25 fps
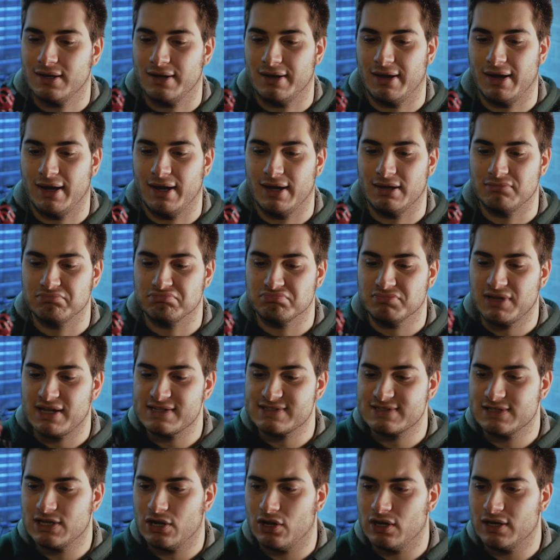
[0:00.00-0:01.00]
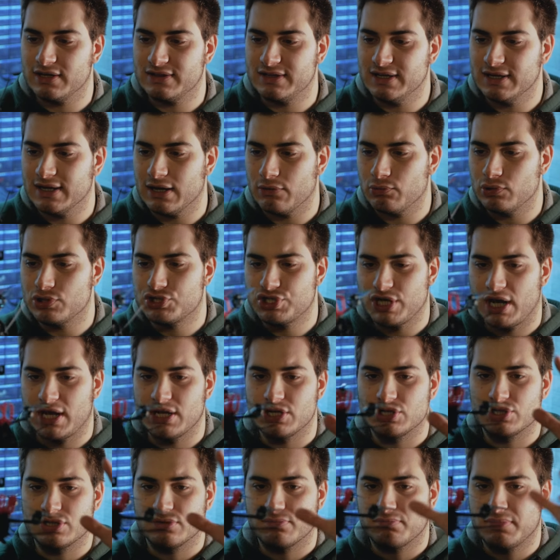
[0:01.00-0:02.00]
Um, that's the only thing I will
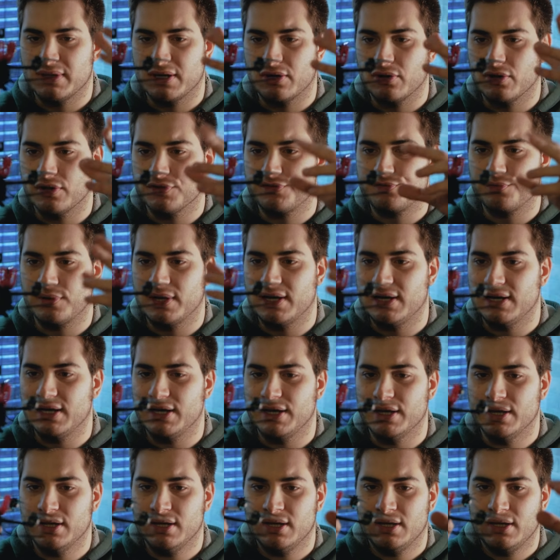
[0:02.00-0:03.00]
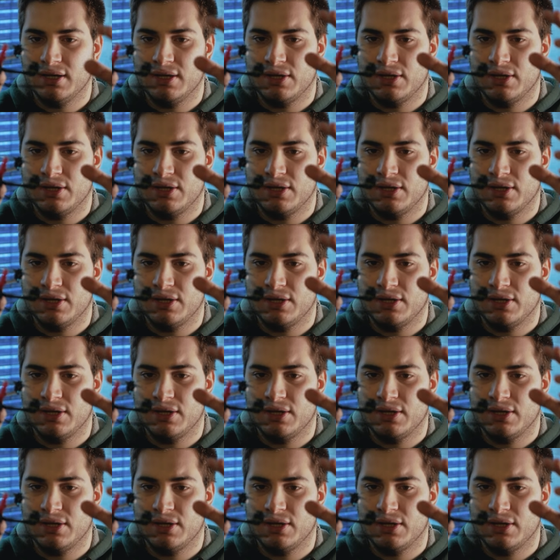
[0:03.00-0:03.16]
change because really